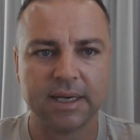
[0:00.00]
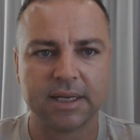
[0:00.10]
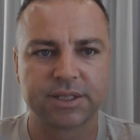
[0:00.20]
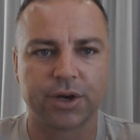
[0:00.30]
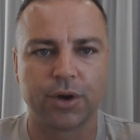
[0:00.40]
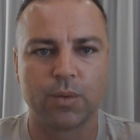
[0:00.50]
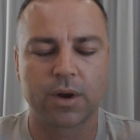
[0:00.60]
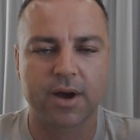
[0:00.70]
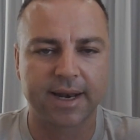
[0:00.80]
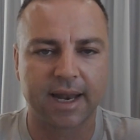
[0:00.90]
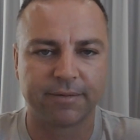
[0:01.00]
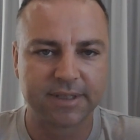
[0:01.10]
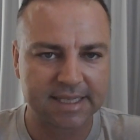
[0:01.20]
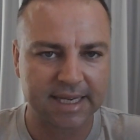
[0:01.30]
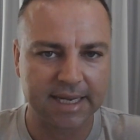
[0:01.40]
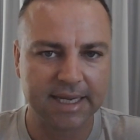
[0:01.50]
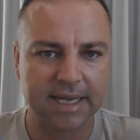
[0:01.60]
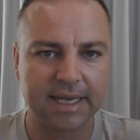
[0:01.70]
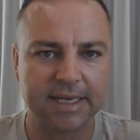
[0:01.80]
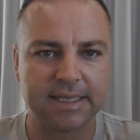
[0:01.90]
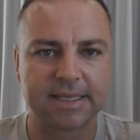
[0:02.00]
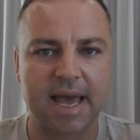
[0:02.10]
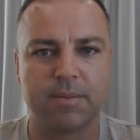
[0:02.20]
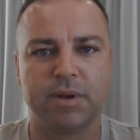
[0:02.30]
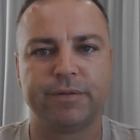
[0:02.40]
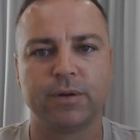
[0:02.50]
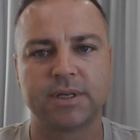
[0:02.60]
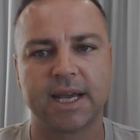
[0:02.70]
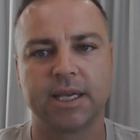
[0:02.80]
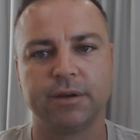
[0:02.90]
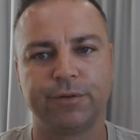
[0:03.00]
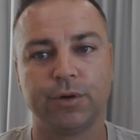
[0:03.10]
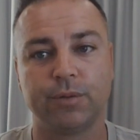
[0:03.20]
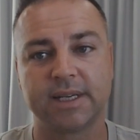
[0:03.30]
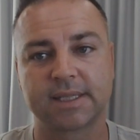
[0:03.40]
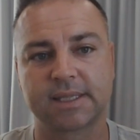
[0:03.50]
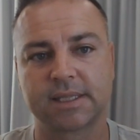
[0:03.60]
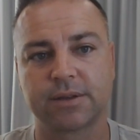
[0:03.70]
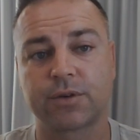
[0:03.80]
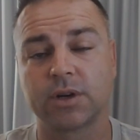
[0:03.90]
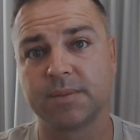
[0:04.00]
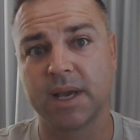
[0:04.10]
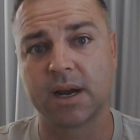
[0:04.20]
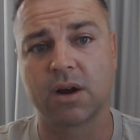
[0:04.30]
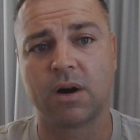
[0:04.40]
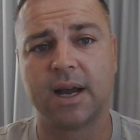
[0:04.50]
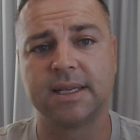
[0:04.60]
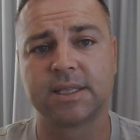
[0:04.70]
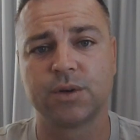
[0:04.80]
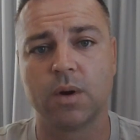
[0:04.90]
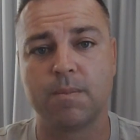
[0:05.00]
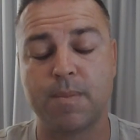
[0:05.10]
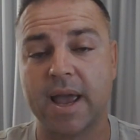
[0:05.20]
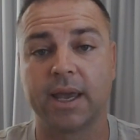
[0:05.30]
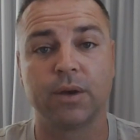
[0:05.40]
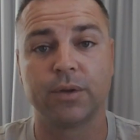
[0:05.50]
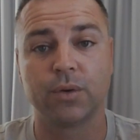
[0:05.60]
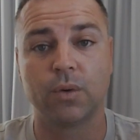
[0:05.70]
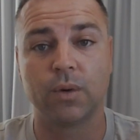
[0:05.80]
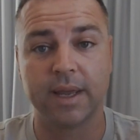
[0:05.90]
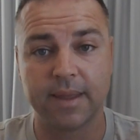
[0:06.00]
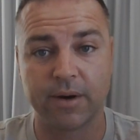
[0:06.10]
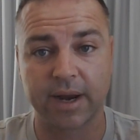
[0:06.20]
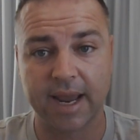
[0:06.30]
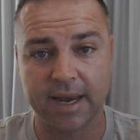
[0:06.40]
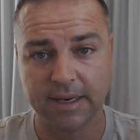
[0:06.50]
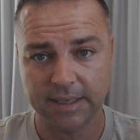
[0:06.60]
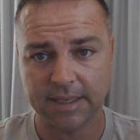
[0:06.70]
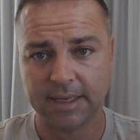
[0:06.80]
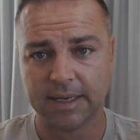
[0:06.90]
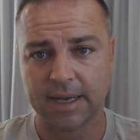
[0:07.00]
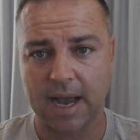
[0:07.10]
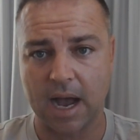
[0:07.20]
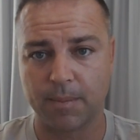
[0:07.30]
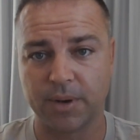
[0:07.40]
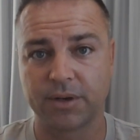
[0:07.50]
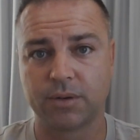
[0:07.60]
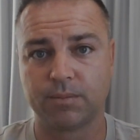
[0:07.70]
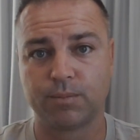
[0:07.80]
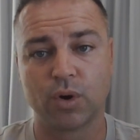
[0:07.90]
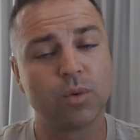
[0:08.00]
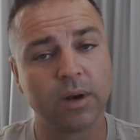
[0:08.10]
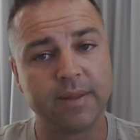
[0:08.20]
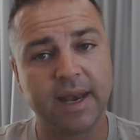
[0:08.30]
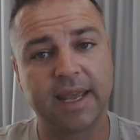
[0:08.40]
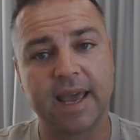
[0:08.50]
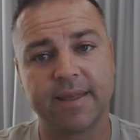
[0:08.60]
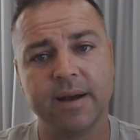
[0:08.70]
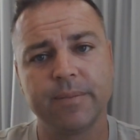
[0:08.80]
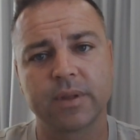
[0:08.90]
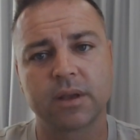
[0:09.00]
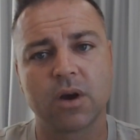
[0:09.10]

So what I'd love to see is that midfield taking a few risks, throw some young guys who are banging on the door in there again, but put them all in there together.